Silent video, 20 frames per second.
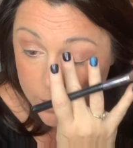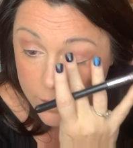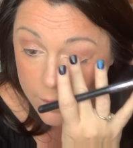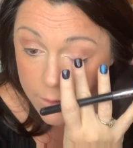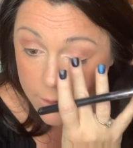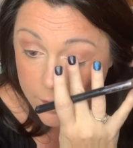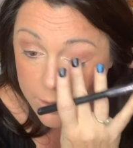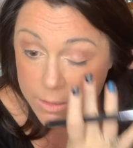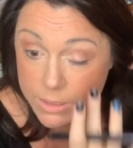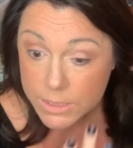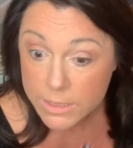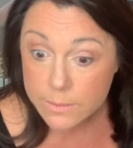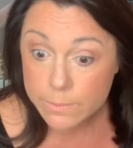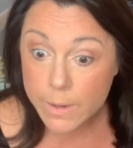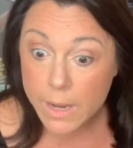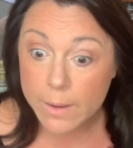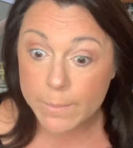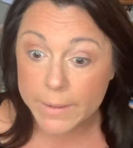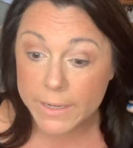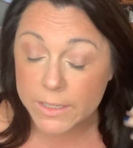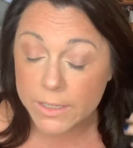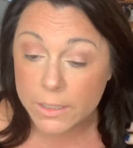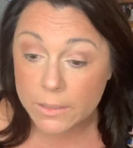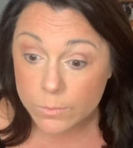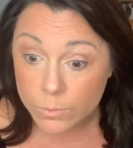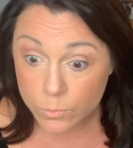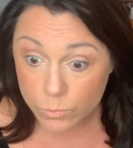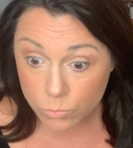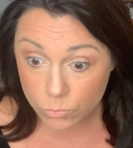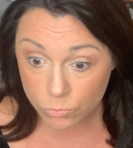That's just my opinion.
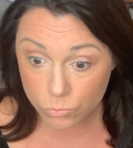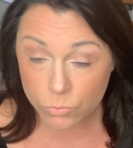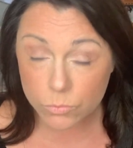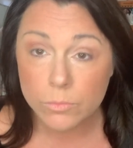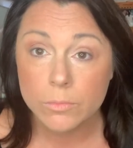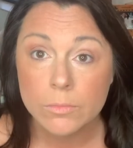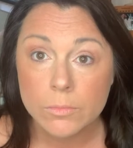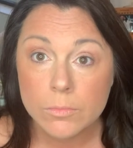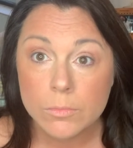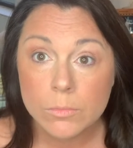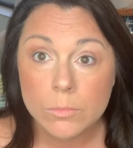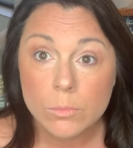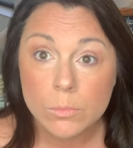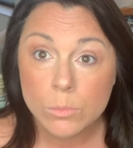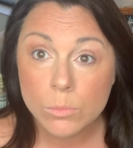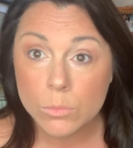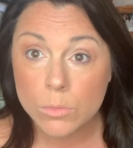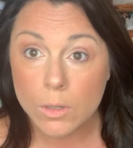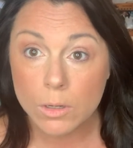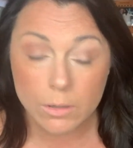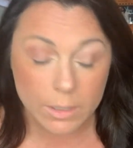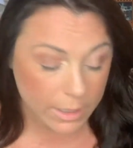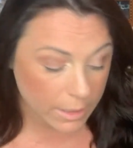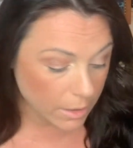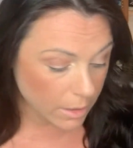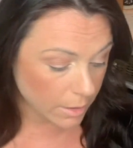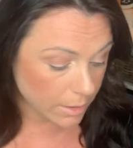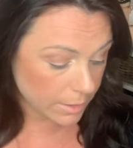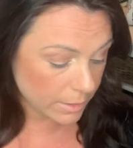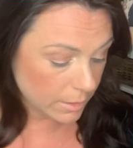Okay,
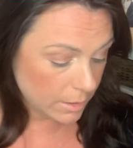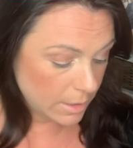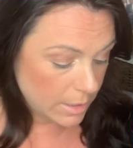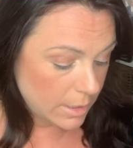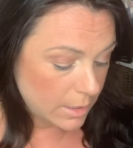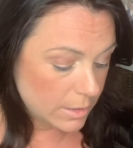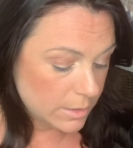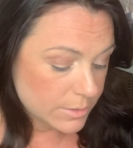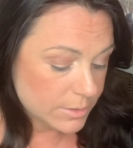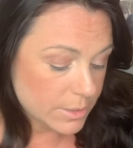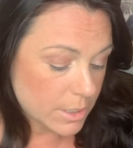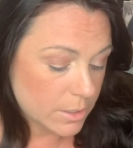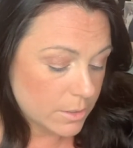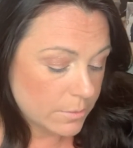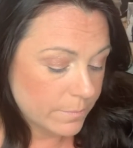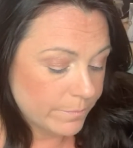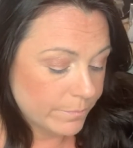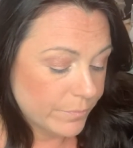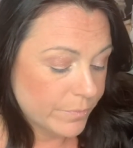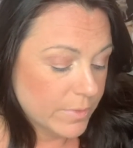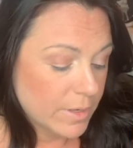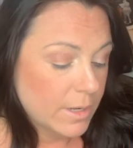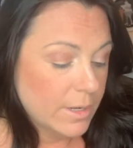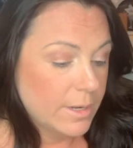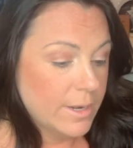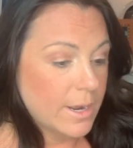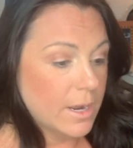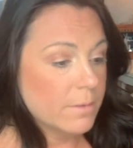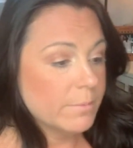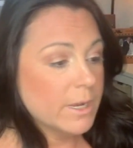good. So
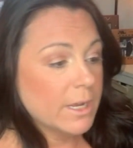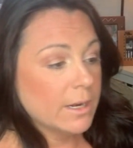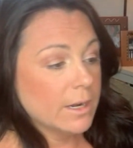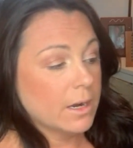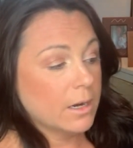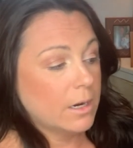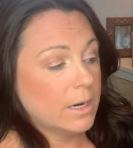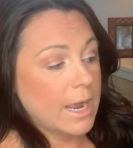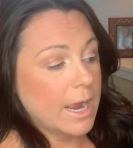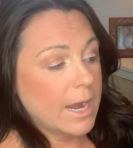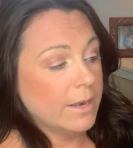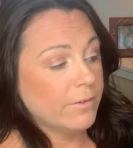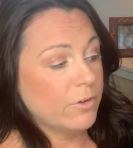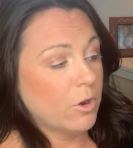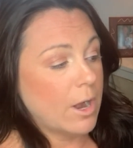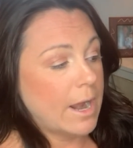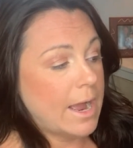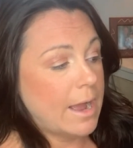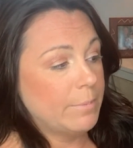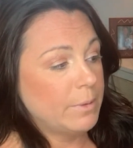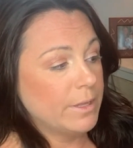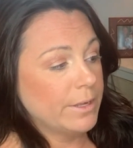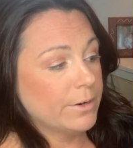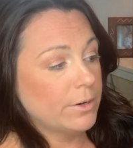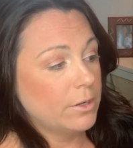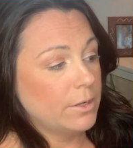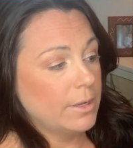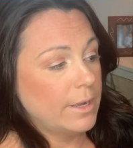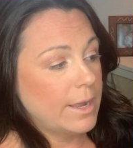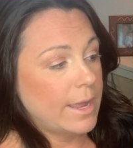now I'm gonna kind of grab a
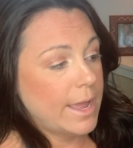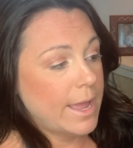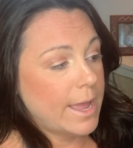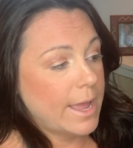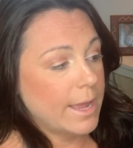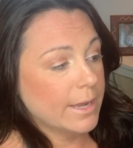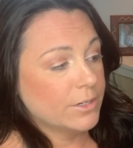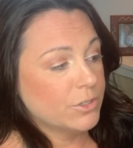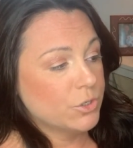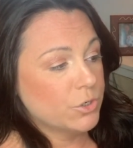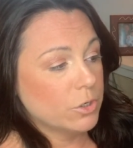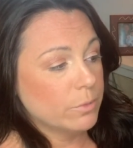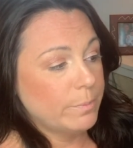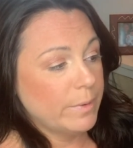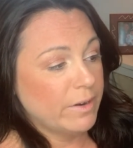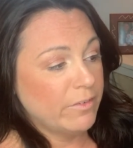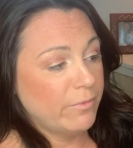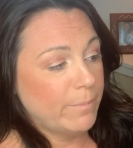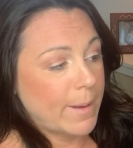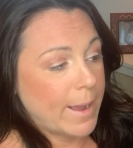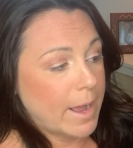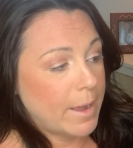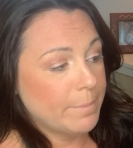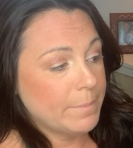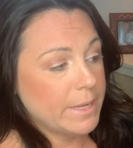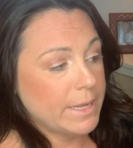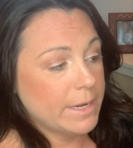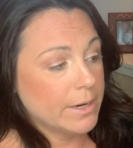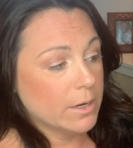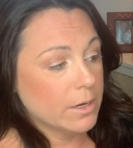little extra bit of pop
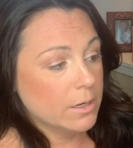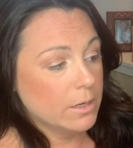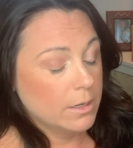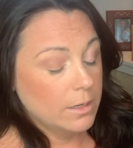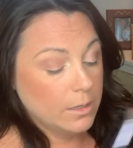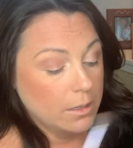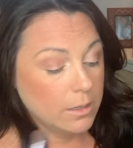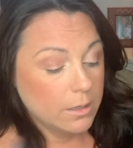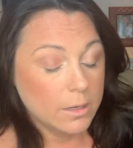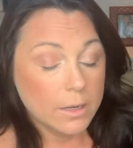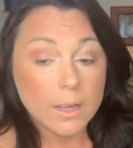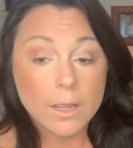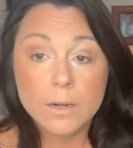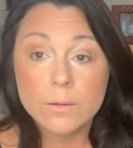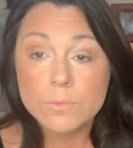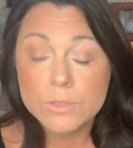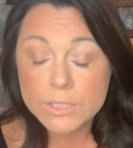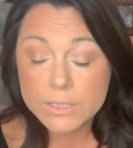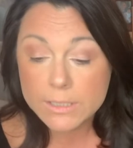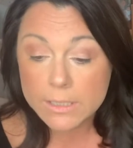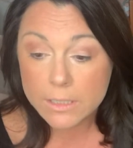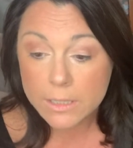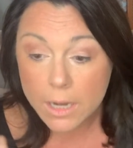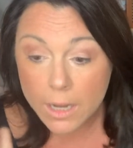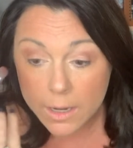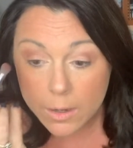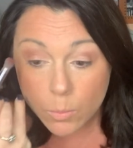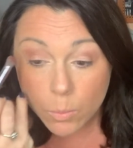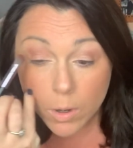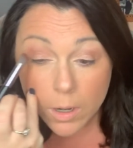here, and I'm just gonna
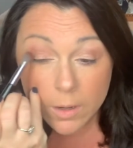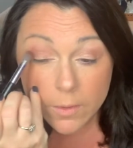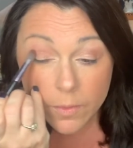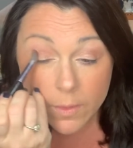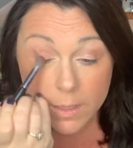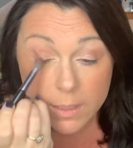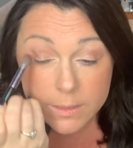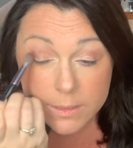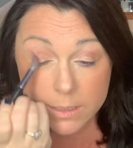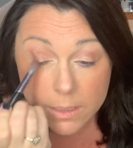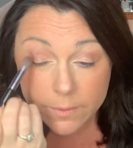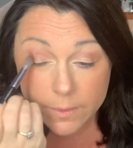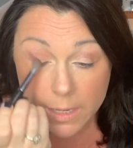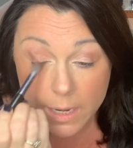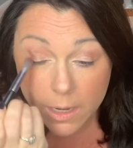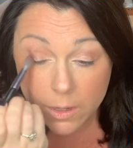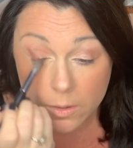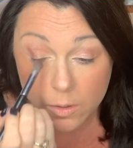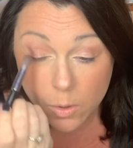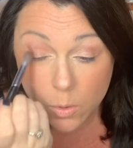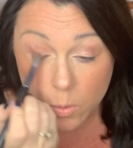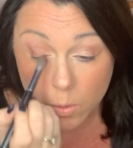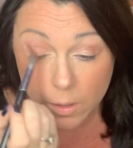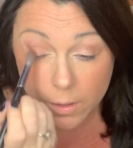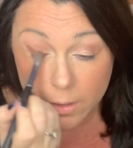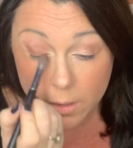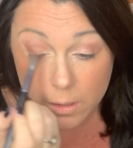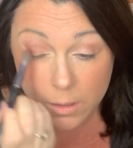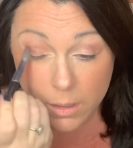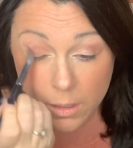kind of work this on the outer
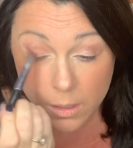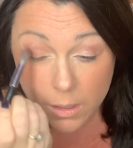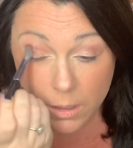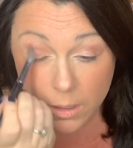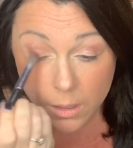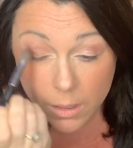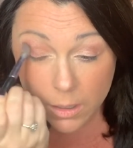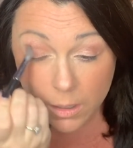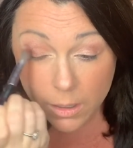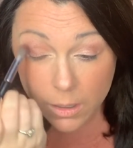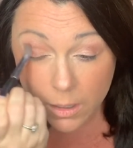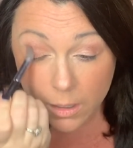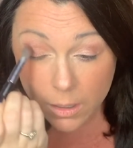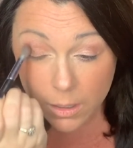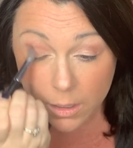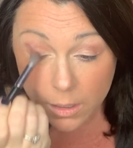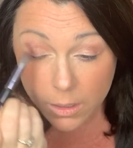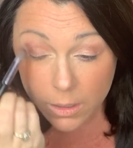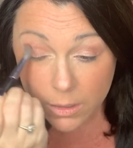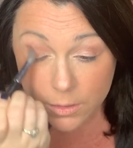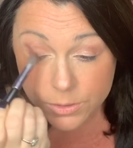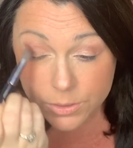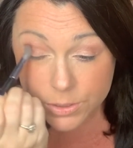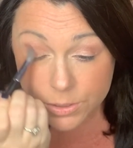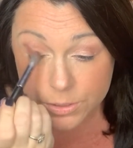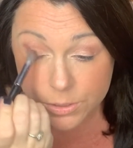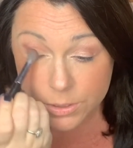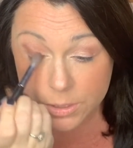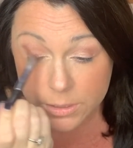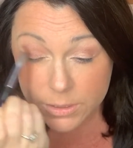corner
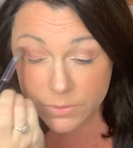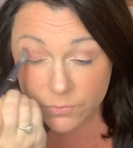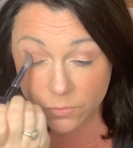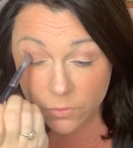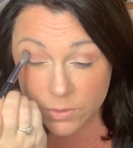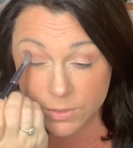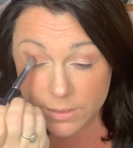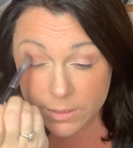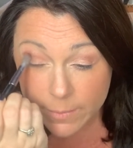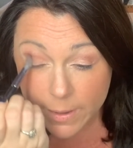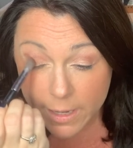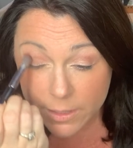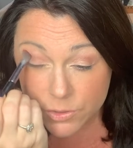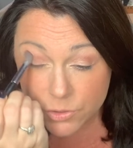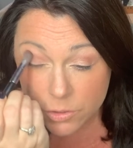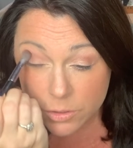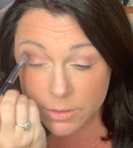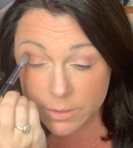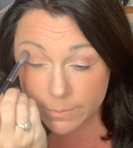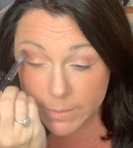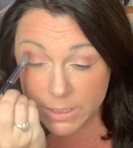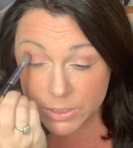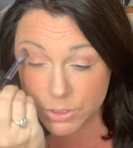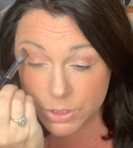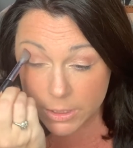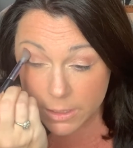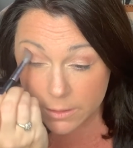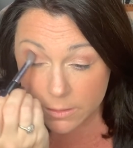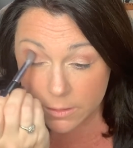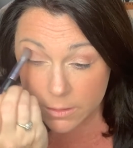just for some extra
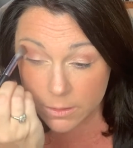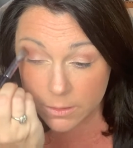dimension.